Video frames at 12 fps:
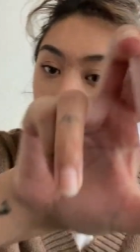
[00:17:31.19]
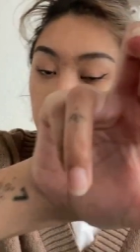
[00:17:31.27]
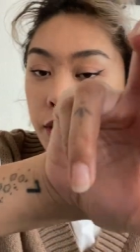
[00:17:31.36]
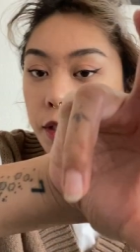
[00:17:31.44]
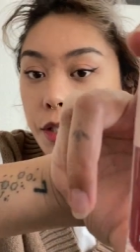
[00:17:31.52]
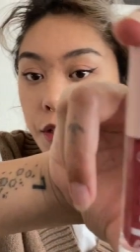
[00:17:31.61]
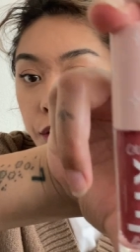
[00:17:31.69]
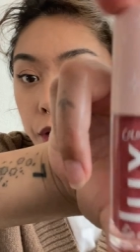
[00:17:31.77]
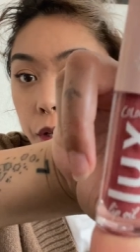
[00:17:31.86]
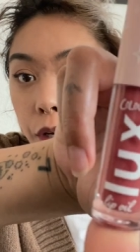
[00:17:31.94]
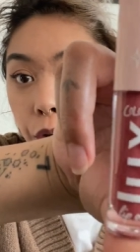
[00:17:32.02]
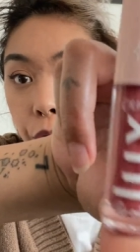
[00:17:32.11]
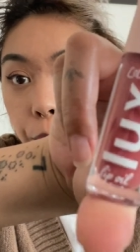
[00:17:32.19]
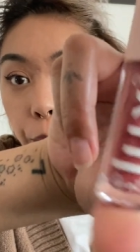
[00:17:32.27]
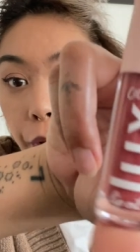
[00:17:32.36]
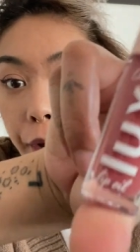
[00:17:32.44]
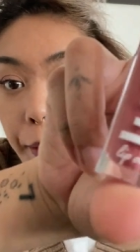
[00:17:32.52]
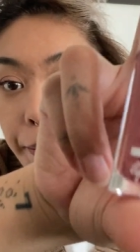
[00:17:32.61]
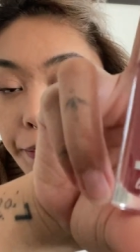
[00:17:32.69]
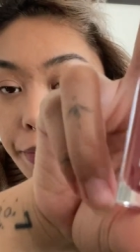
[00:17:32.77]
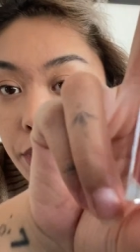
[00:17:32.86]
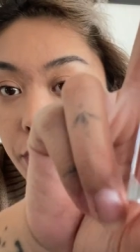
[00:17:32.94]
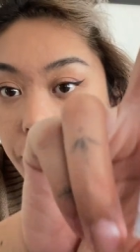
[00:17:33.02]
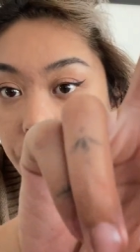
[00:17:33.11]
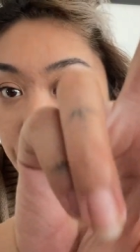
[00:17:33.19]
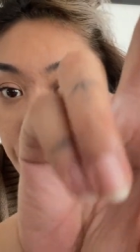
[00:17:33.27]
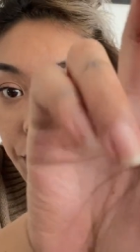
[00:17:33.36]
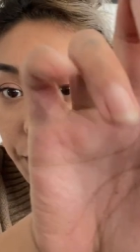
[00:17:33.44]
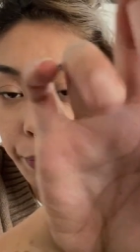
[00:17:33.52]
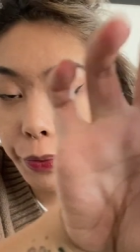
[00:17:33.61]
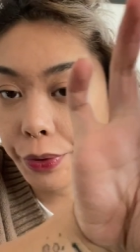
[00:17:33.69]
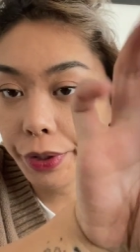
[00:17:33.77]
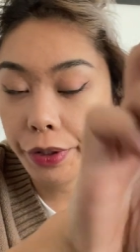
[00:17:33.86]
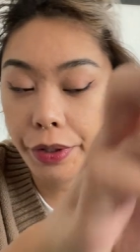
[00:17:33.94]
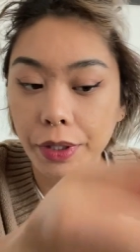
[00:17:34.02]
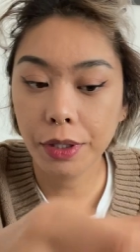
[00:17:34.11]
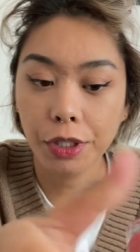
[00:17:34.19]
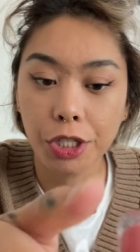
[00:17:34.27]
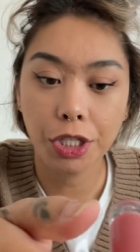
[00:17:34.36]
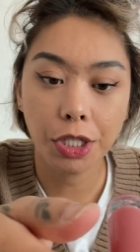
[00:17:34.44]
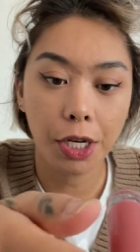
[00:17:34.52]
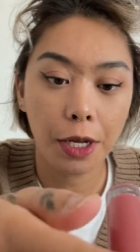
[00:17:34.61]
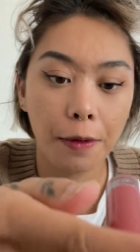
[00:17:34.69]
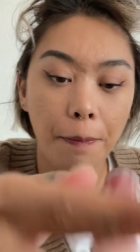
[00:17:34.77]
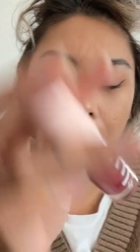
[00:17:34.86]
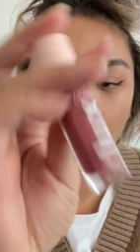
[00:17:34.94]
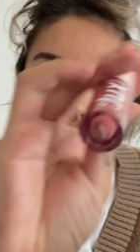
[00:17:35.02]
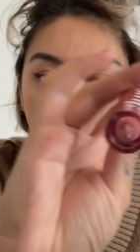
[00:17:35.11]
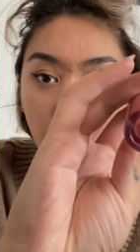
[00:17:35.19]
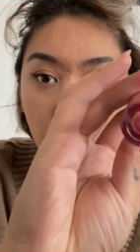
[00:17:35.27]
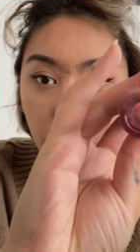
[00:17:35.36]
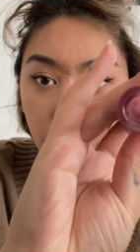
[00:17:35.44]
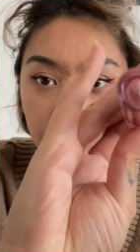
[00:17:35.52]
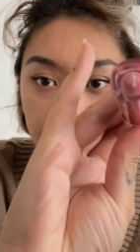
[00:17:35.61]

It's the ColourPop Luxe Lip Oil in the shade Bengal.